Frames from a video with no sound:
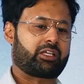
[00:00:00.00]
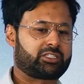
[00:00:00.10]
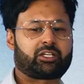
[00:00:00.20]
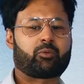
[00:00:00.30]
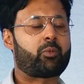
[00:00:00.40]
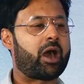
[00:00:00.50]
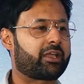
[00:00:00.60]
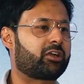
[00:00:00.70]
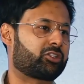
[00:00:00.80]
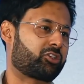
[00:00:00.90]
instead of
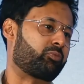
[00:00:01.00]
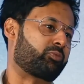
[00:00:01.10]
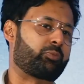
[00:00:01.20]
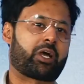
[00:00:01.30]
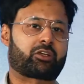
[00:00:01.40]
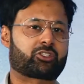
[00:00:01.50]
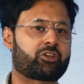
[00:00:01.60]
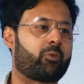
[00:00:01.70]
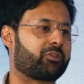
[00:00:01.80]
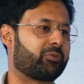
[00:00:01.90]
buying a
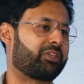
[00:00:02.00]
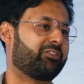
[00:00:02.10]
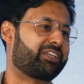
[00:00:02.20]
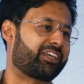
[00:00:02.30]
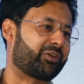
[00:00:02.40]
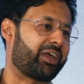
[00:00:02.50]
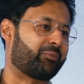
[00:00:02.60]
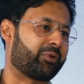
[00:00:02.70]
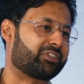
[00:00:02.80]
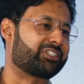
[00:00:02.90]
shop or something, it'll take you
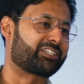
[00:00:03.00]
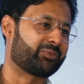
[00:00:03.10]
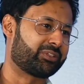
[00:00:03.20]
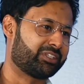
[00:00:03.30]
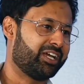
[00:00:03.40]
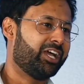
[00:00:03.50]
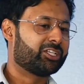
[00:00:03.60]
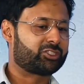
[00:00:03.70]
8 months, six months.